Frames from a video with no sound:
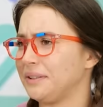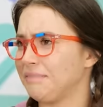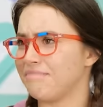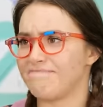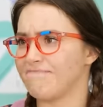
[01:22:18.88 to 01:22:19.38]

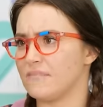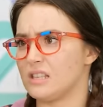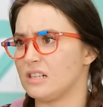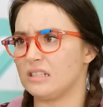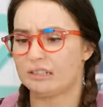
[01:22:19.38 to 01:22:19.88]
Ugh,
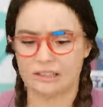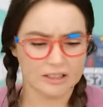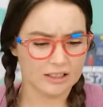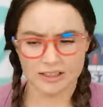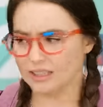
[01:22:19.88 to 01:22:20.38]
not
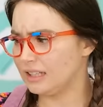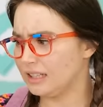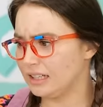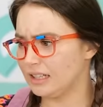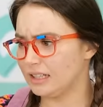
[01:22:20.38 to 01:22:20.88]
ideal.
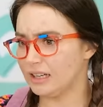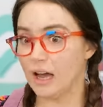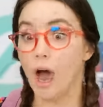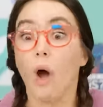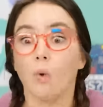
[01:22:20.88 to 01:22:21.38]
But
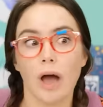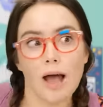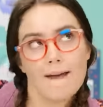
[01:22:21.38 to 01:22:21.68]
wait.